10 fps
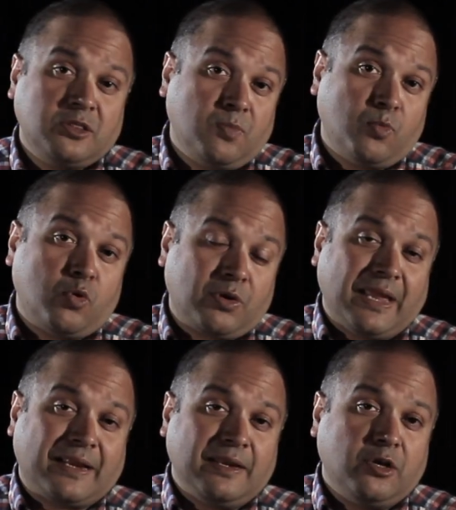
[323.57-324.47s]
the more
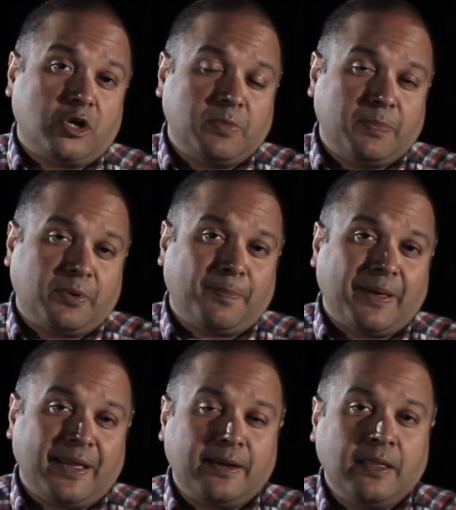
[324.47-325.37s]
likely you are to be
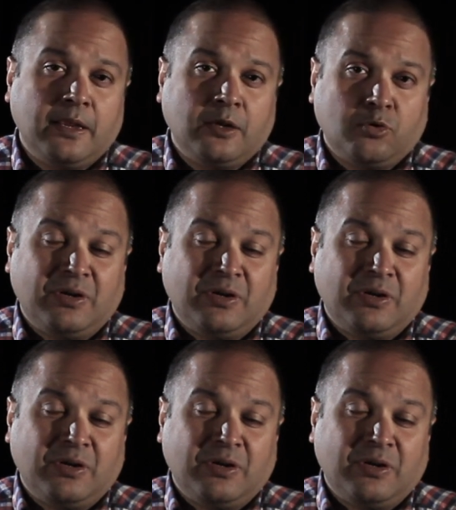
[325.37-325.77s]
prepared to